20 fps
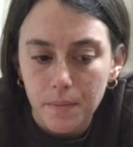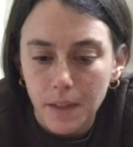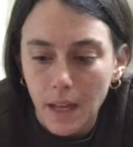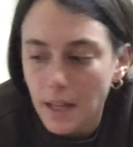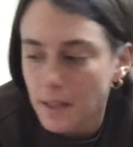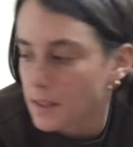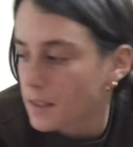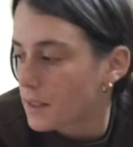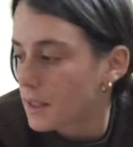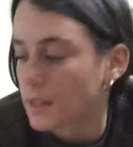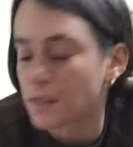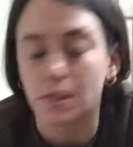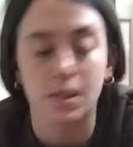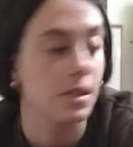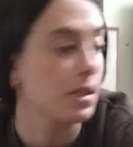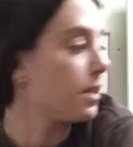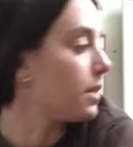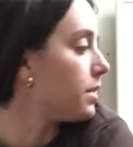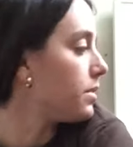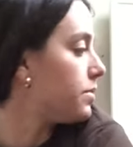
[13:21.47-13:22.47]
that
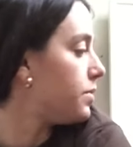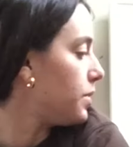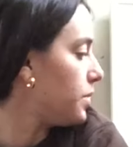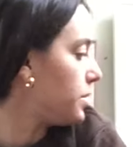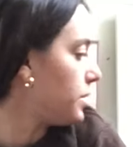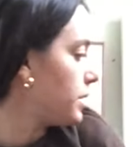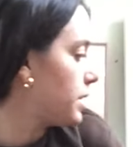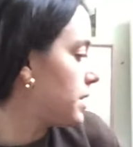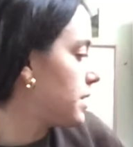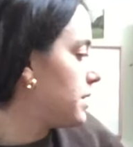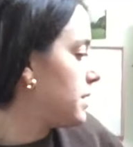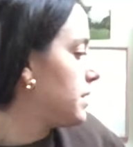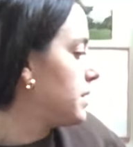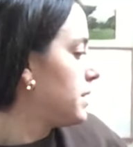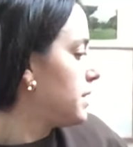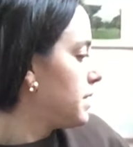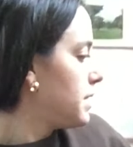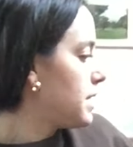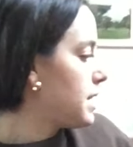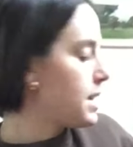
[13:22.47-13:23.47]
center fold
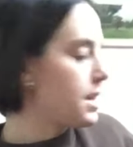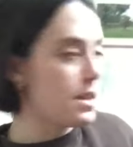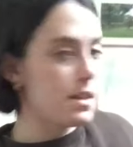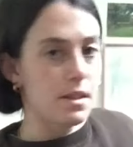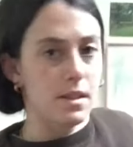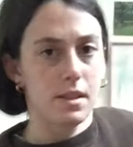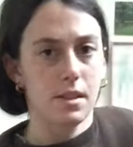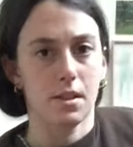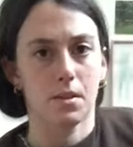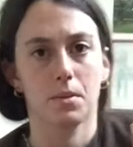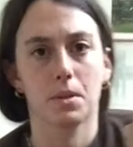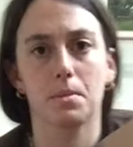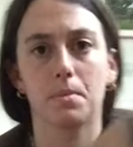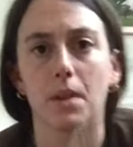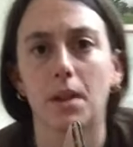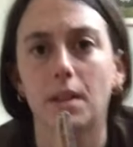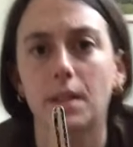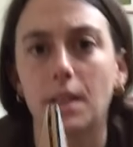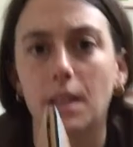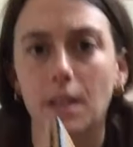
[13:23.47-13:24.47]
is. So we're
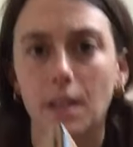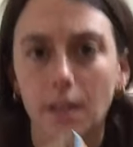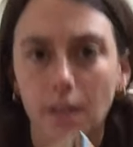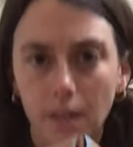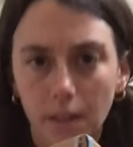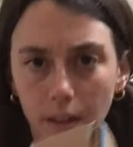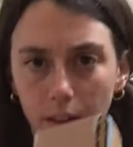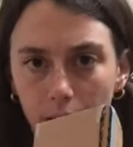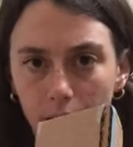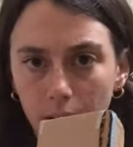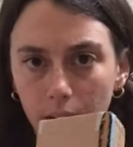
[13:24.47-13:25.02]
marking